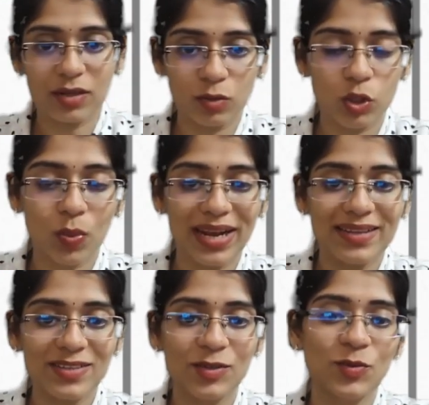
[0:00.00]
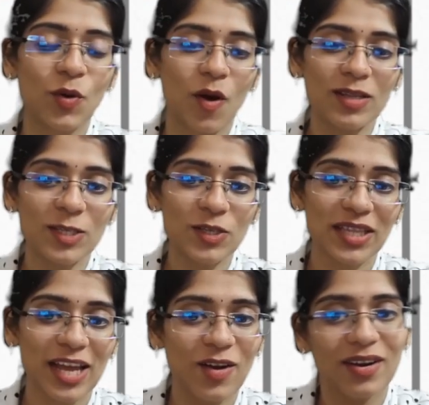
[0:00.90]
swellings, two horns,
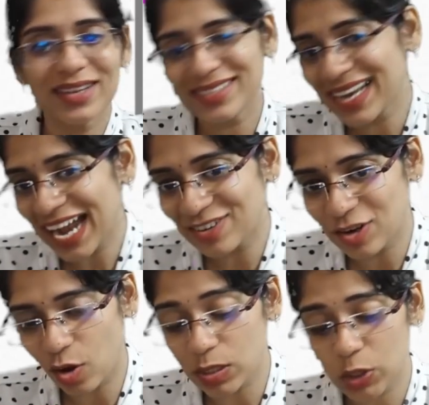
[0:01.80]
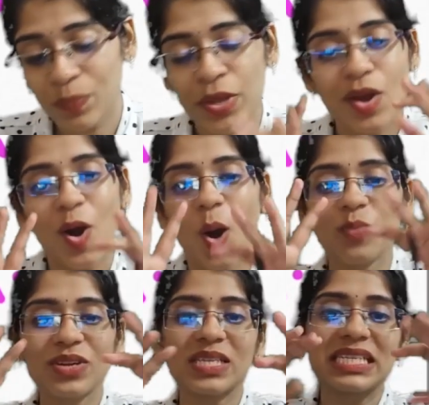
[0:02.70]
they are called as lateral horns.
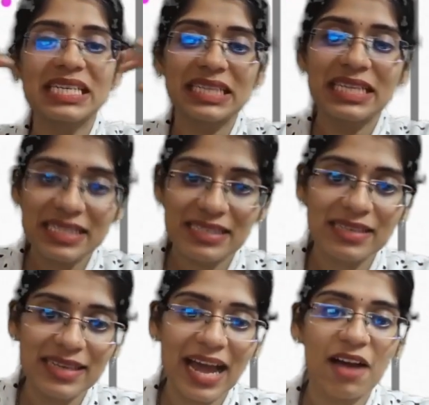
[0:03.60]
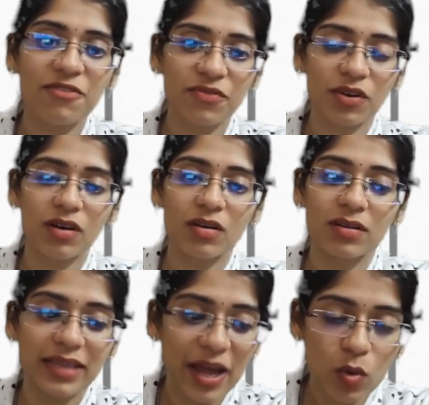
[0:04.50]
Obviously these three have
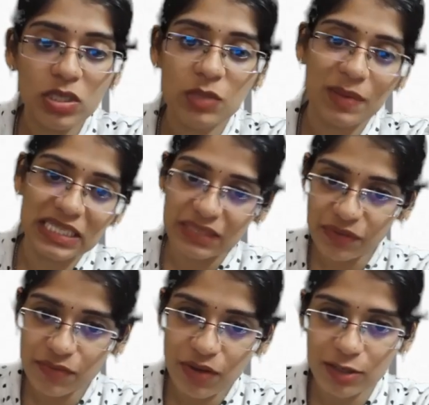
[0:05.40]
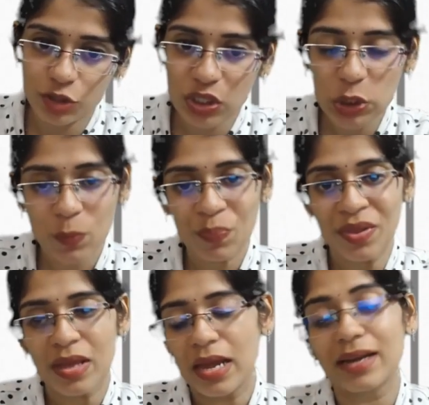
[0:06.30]
their own specific functions.
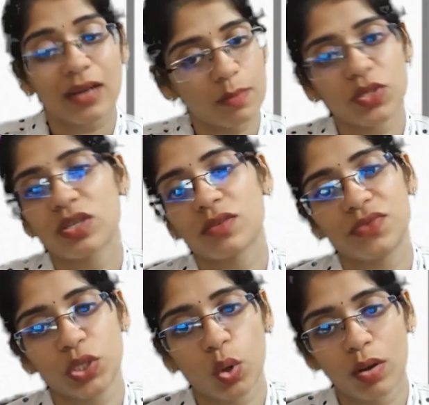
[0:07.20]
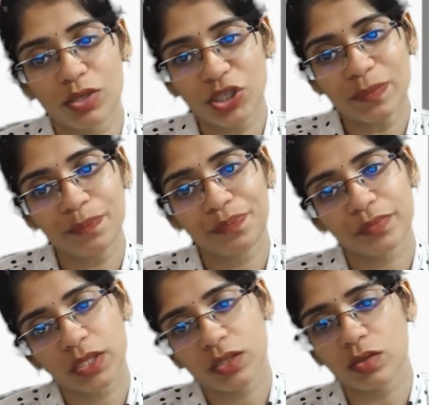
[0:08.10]
It comes under physiology,
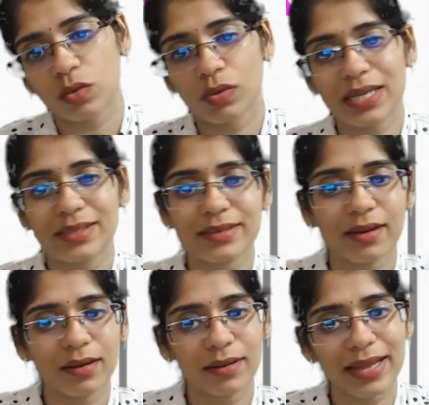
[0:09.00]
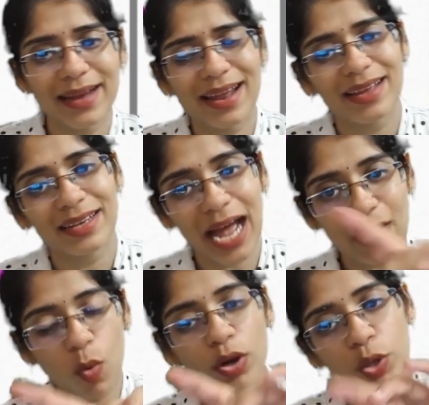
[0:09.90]
so let's learn it there. I
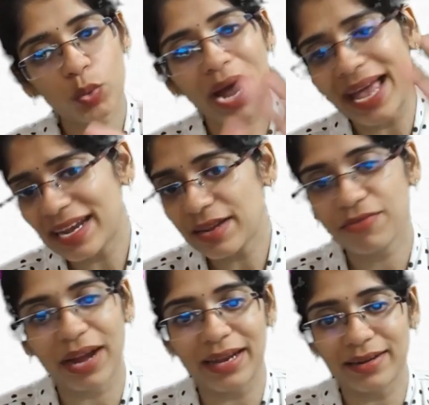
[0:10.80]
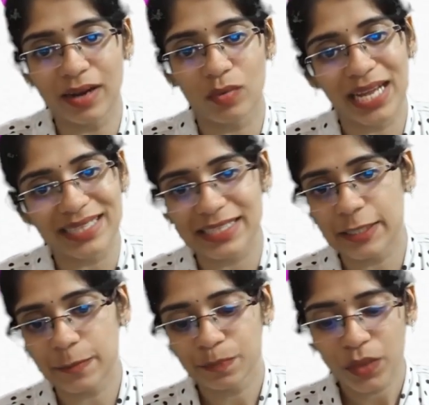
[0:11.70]
want you to identify it now, that's it.
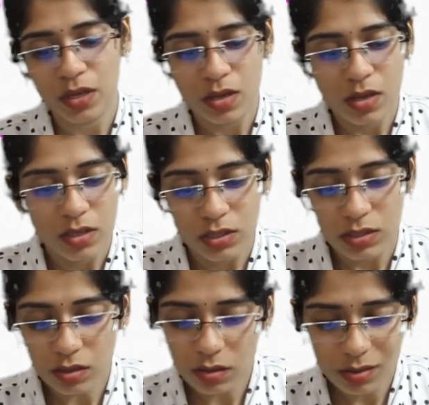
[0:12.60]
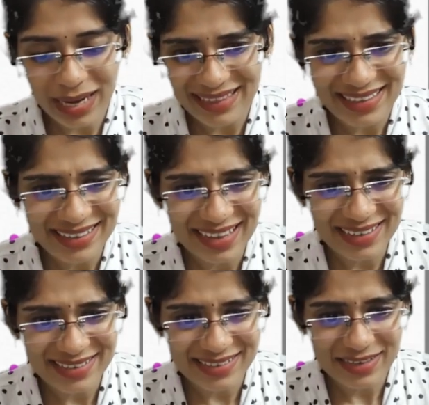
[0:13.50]
So I think that
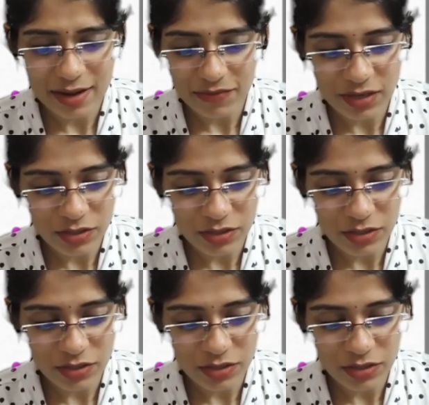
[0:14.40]
is enough now